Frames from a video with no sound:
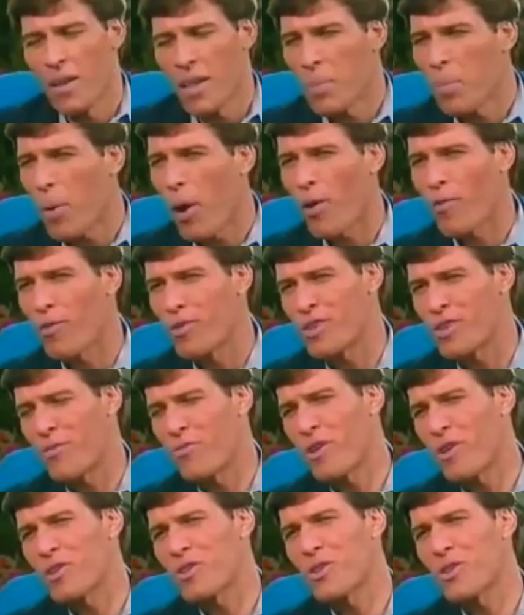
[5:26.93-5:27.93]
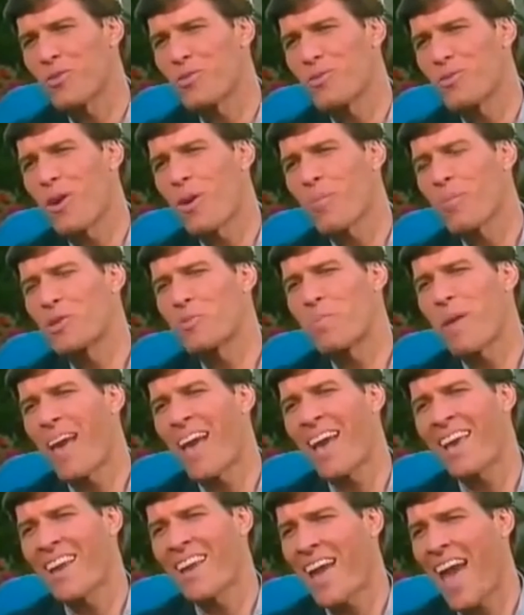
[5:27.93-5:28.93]
I think part of it is I felt so darn much
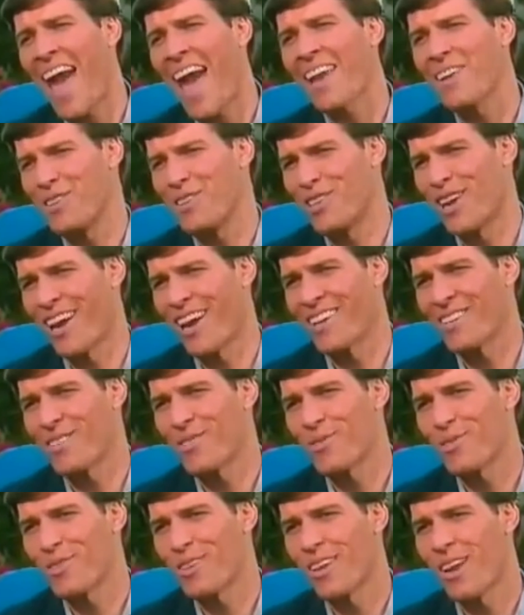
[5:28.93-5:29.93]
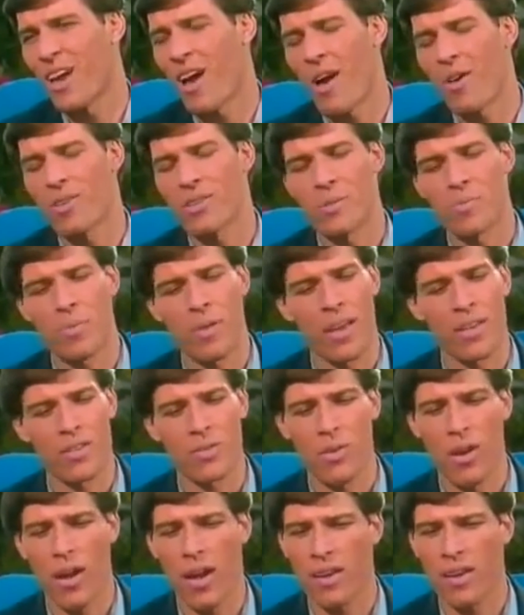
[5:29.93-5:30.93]
pain I had to change. You know, I was in a
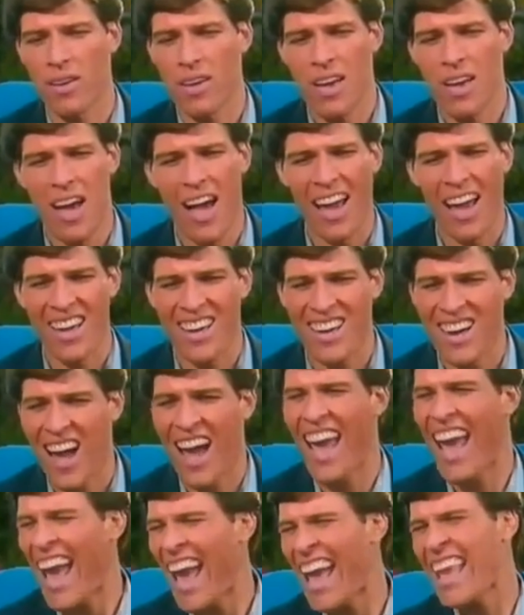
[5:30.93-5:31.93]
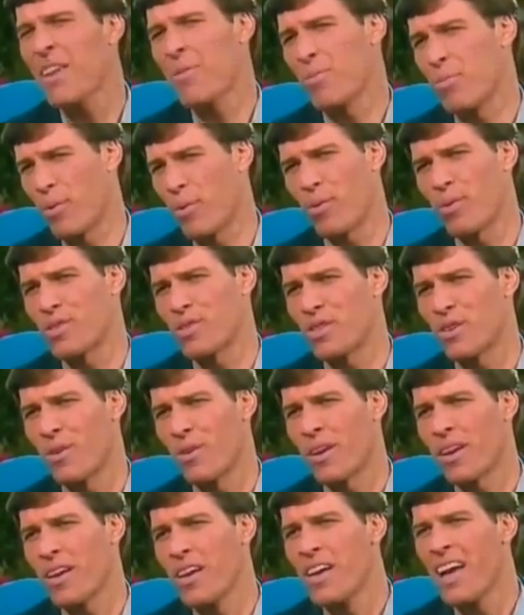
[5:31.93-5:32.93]
place where I hated what I was
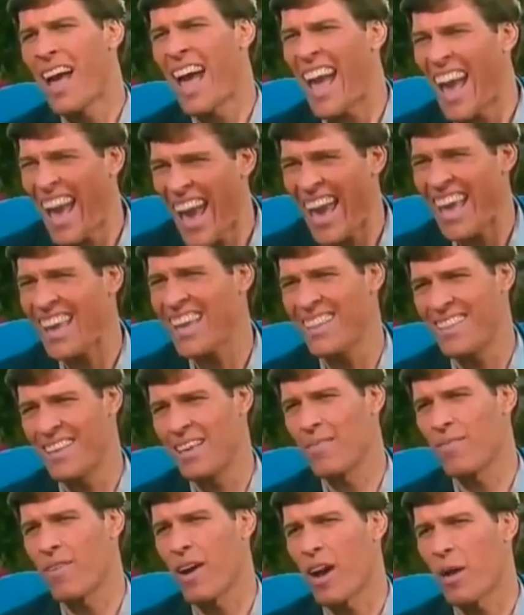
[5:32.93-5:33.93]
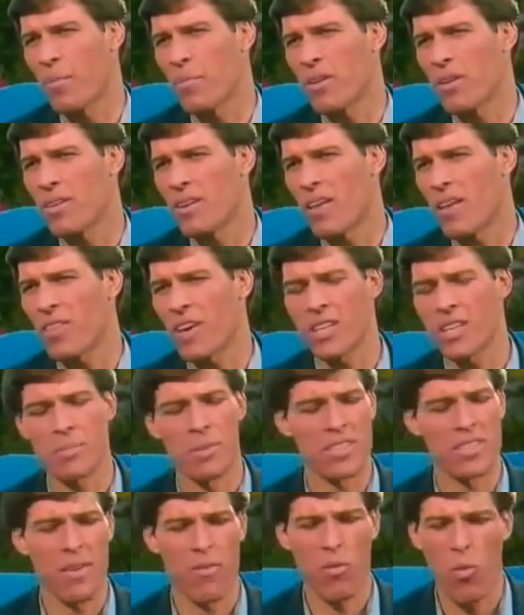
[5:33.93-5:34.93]
doing. I hated the environment. I thought to
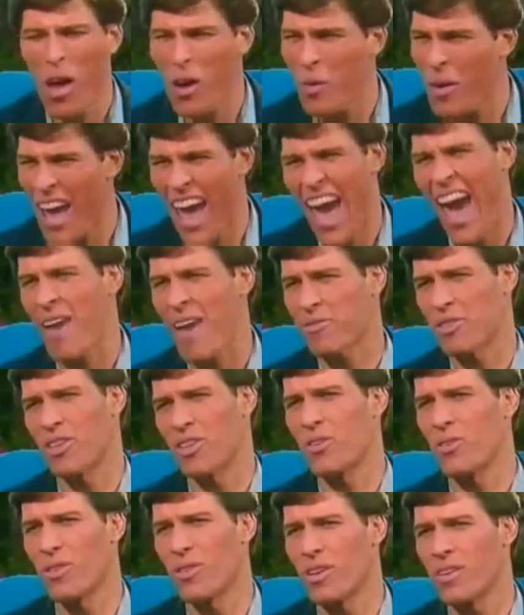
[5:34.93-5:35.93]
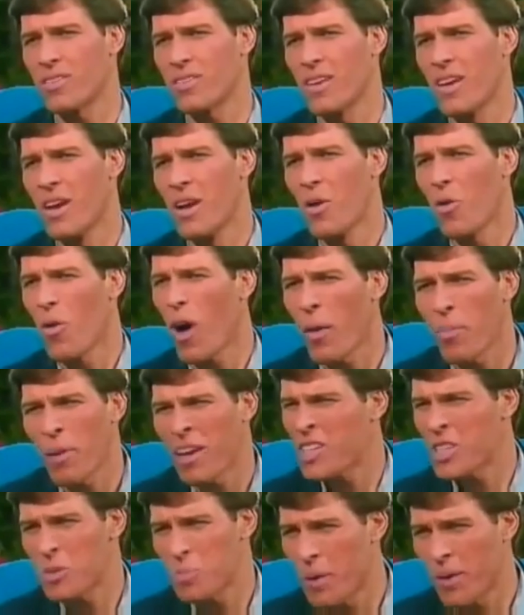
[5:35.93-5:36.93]
myself, why do I have to do this? Why am
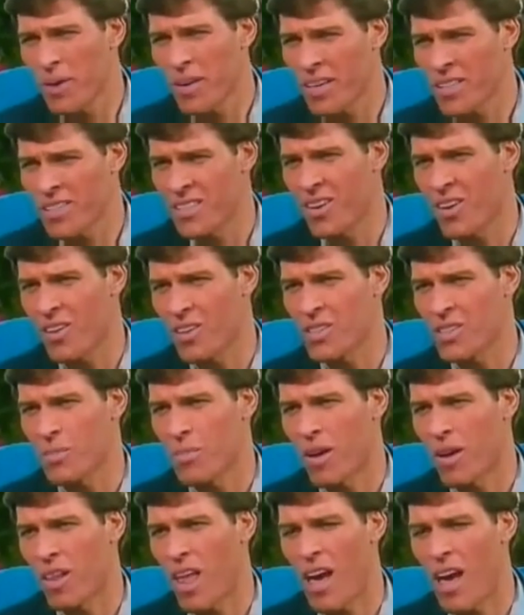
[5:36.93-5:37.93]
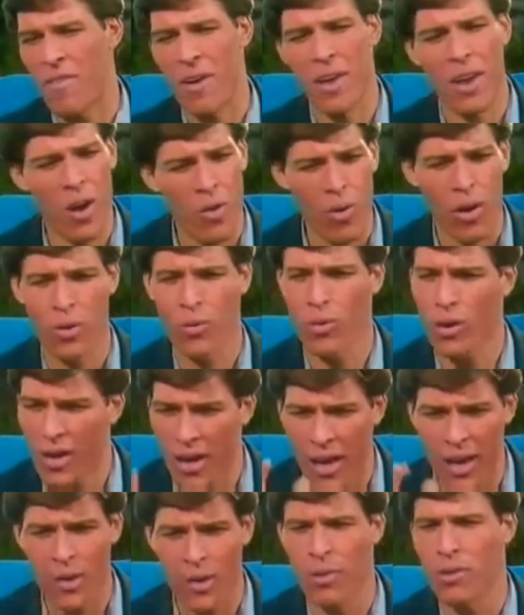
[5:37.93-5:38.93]
I experiencing all this in my life? I don't want to
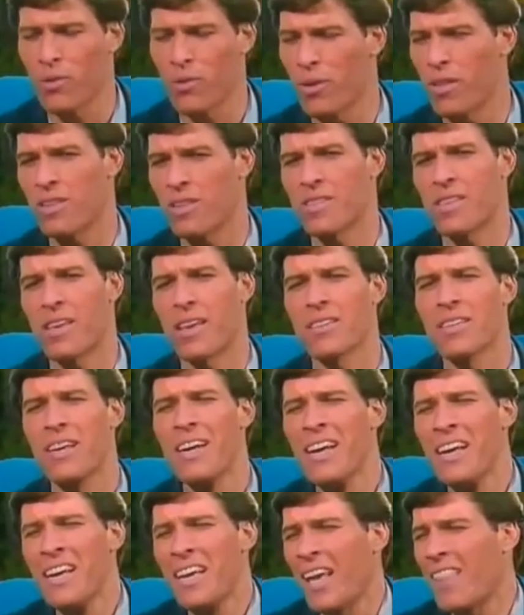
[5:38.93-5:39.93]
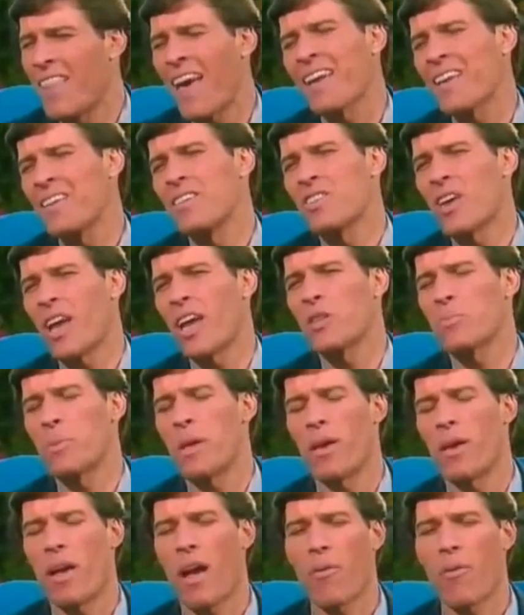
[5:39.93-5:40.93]
work. I don't want to do any of these things. And that didn't change
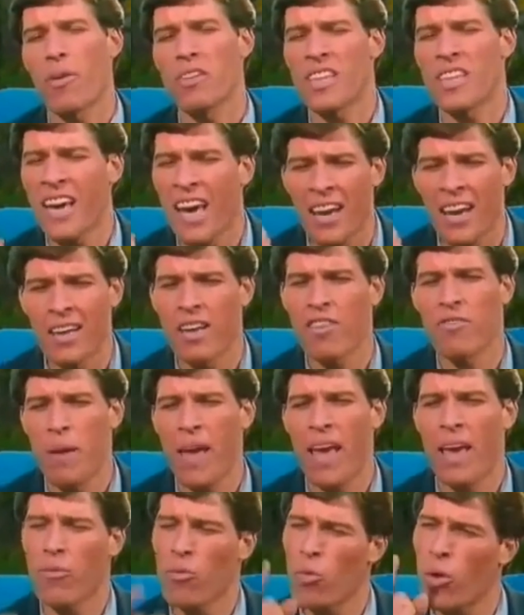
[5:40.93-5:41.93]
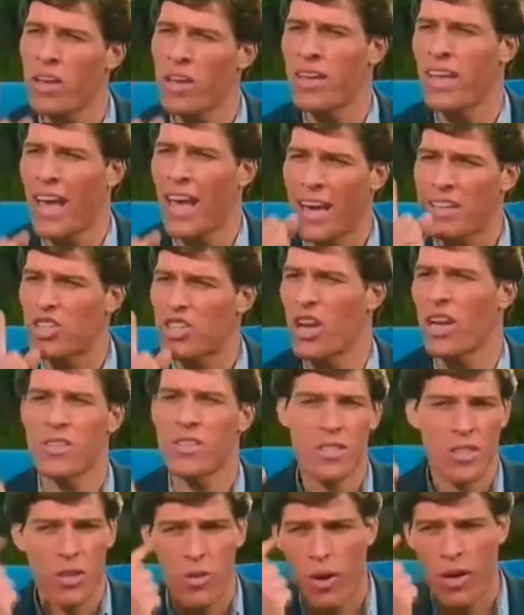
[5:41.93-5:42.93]
me. Once I got enough pain, one day I
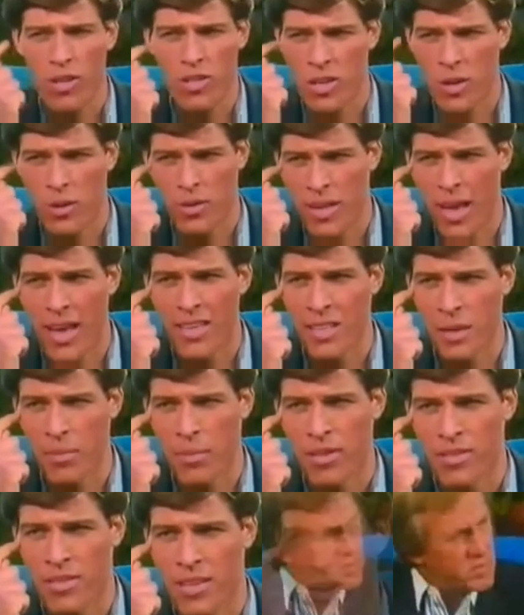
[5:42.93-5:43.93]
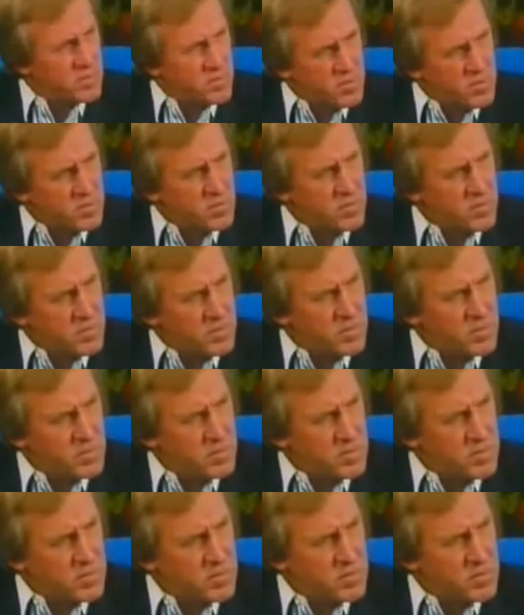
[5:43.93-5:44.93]
changed the question I was asking myself.
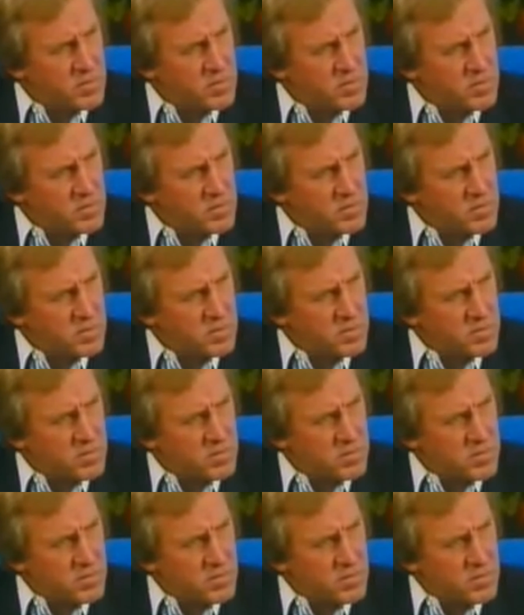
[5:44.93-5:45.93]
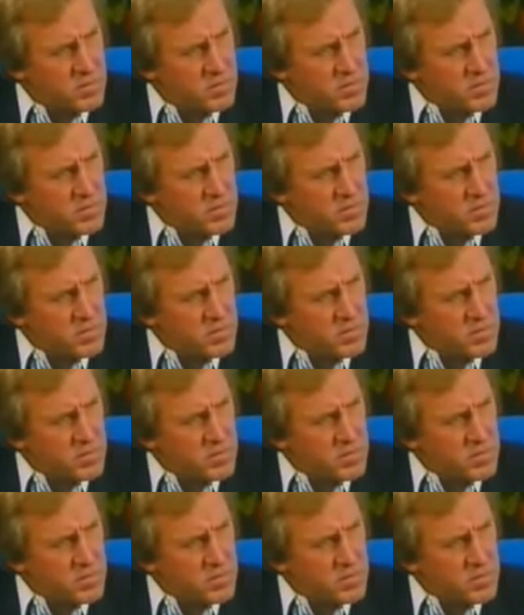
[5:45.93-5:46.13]
And instead of saying, why do I have to